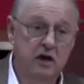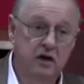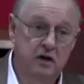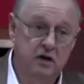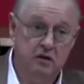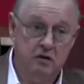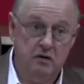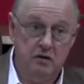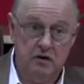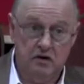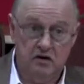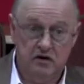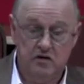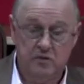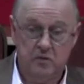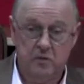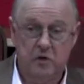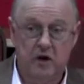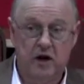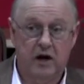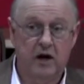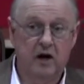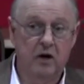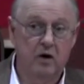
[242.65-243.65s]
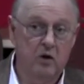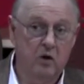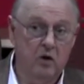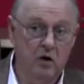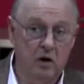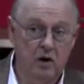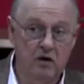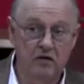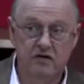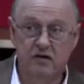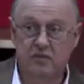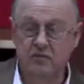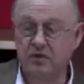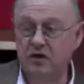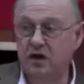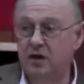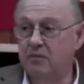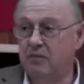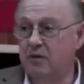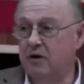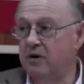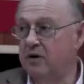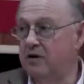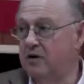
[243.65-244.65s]
either this spring or in
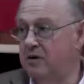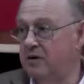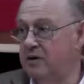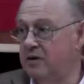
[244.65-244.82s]
September?